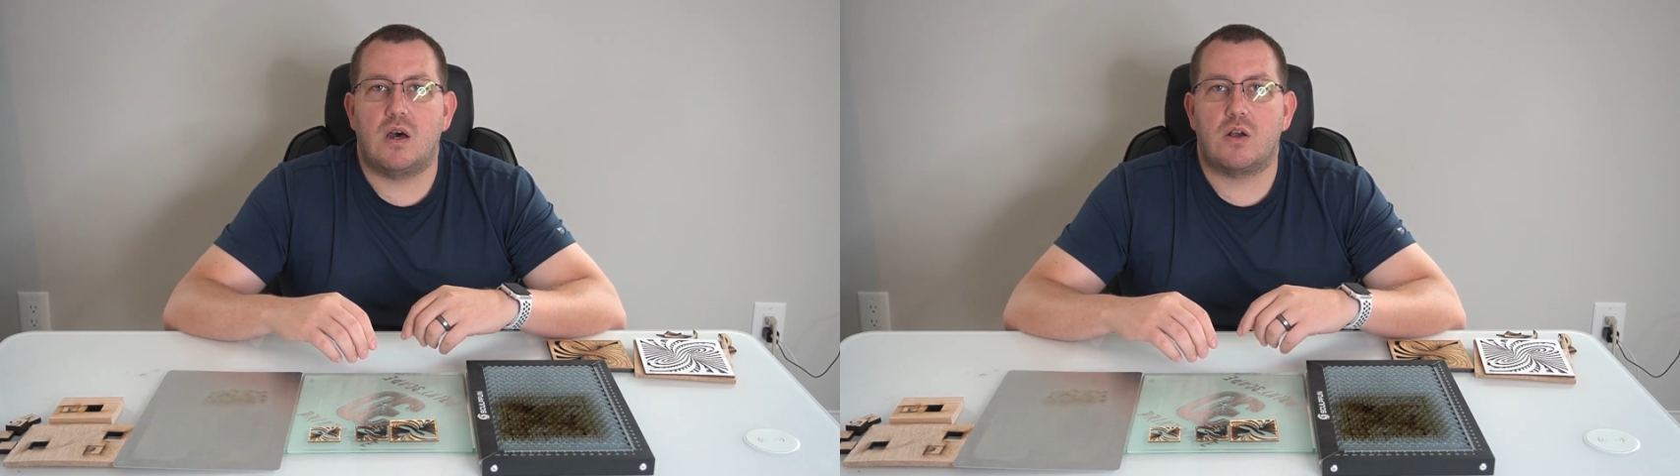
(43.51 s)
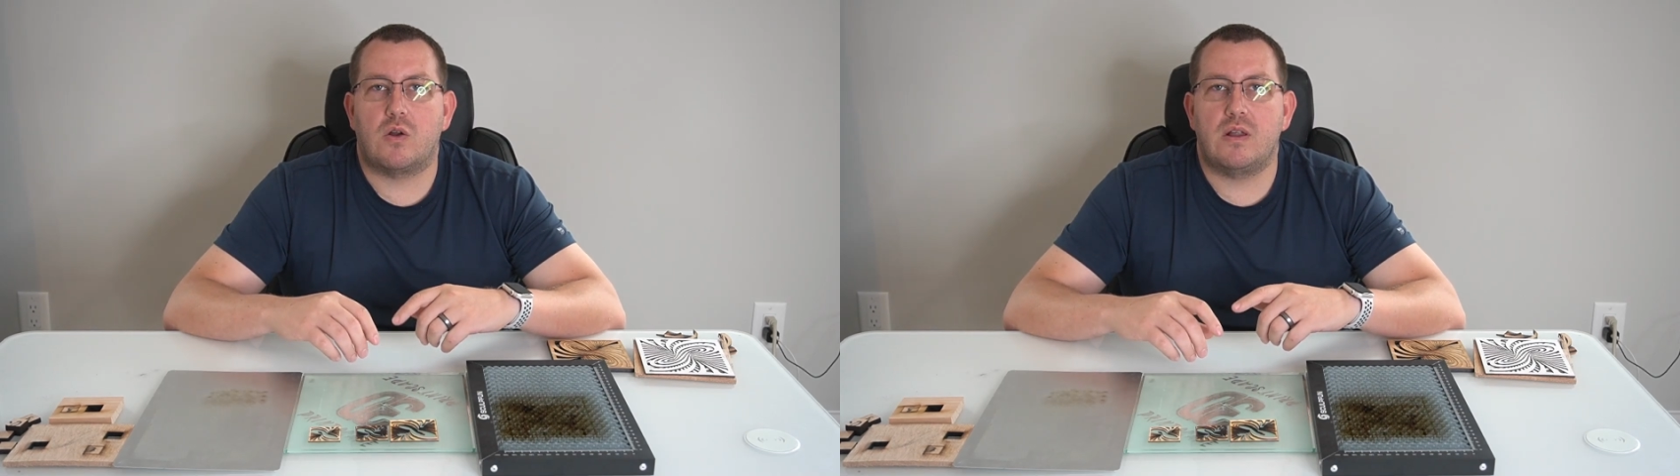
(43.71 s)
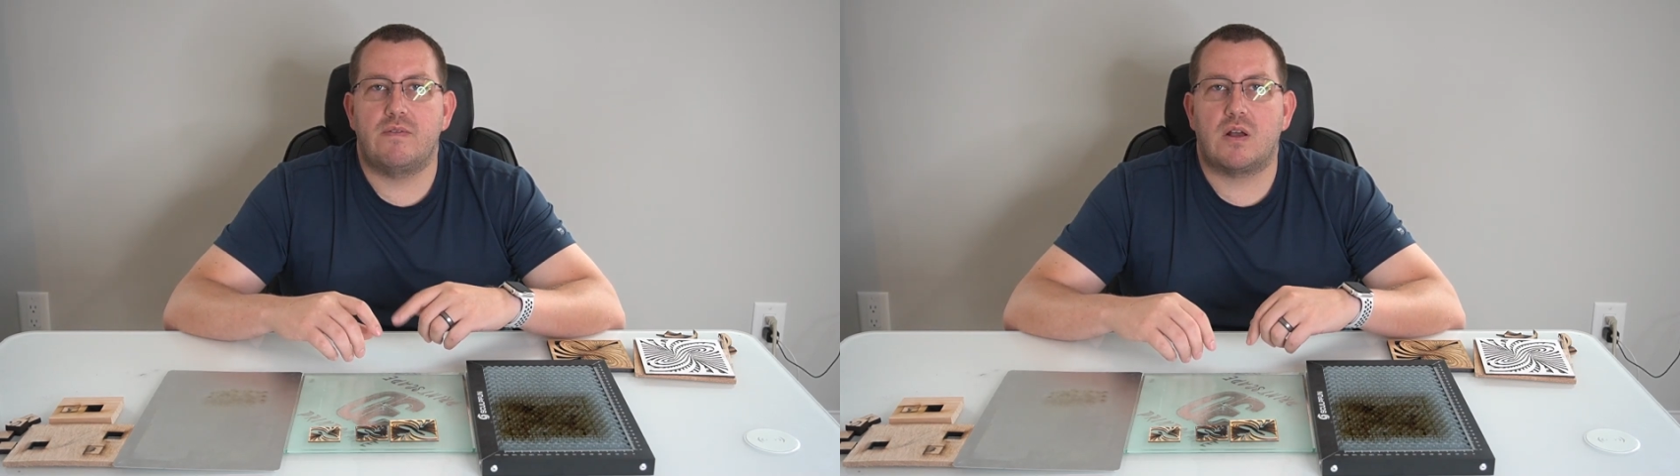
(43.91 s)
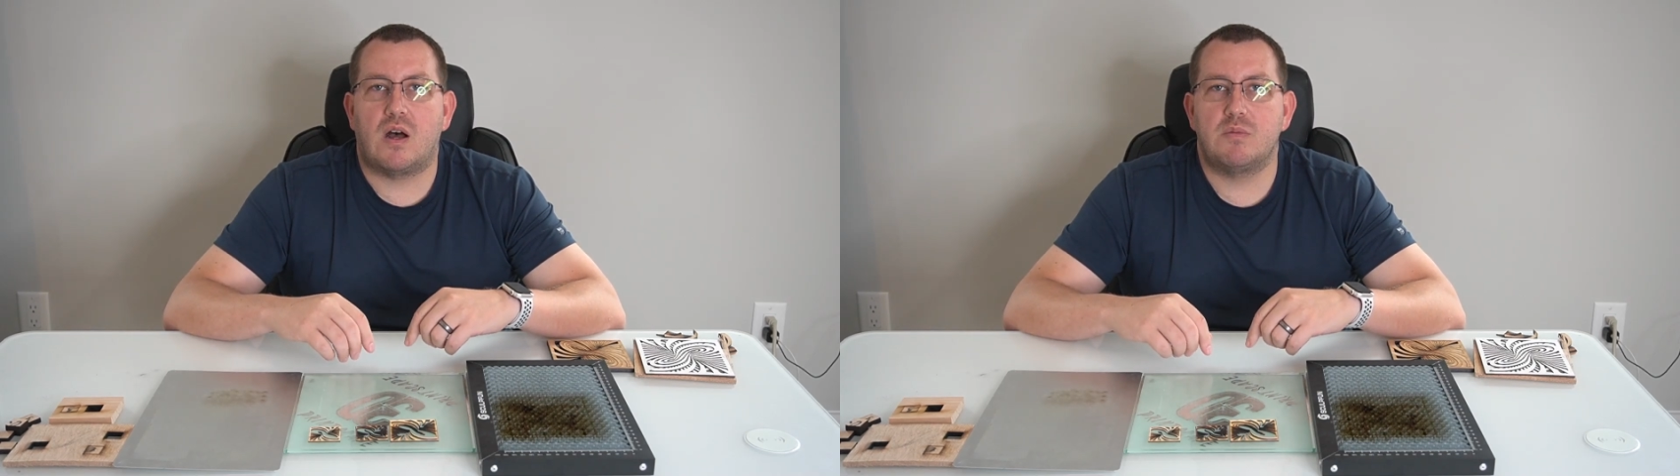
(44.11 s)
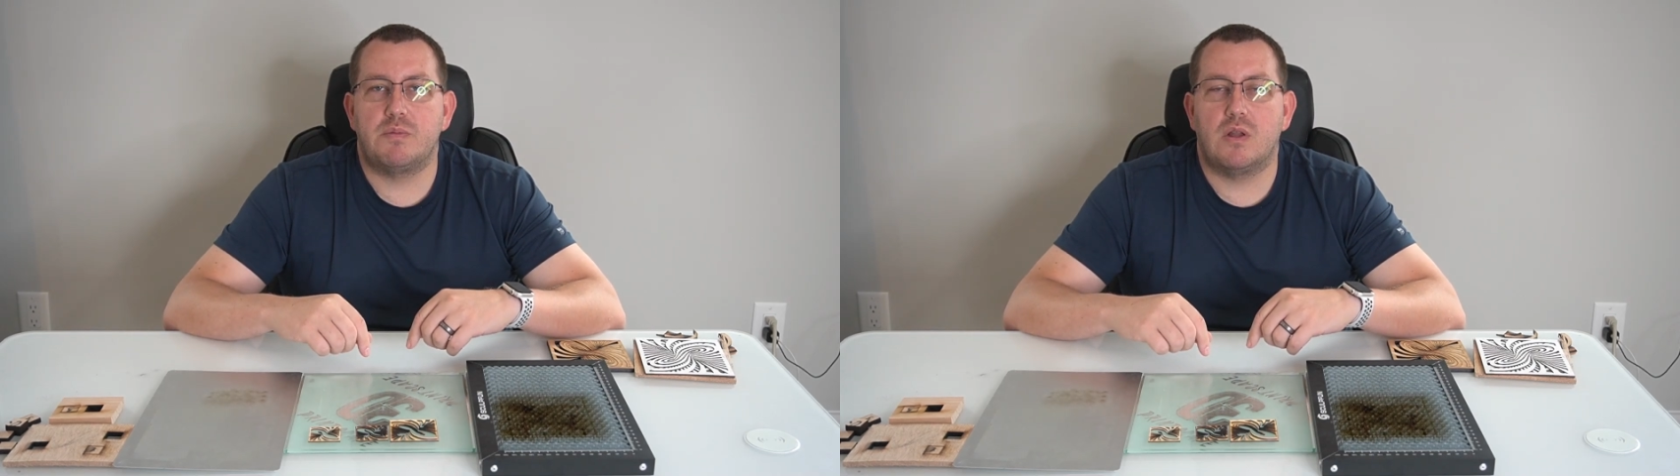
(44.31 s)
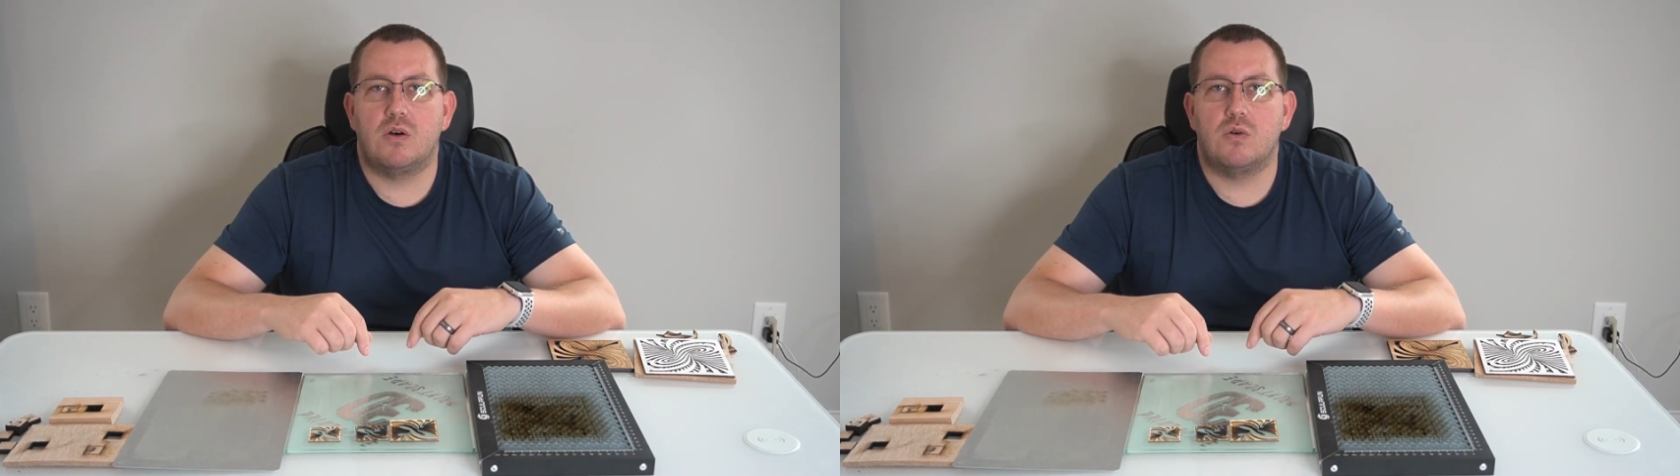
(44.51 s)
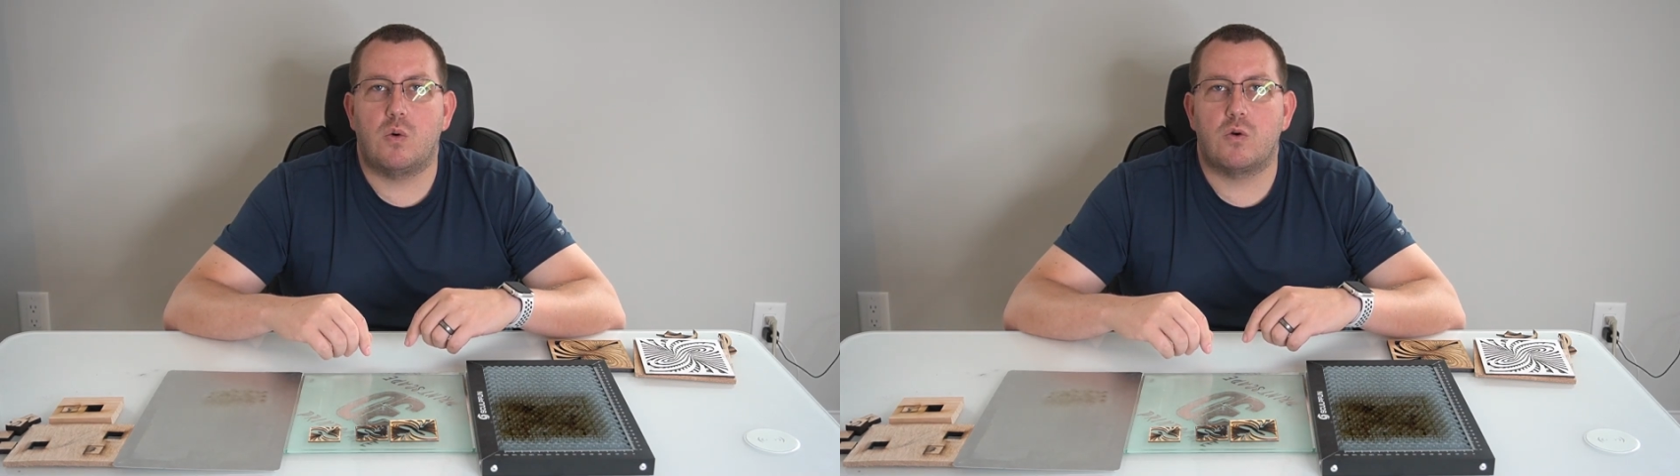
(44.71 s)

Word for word: uh, go and leave a comment below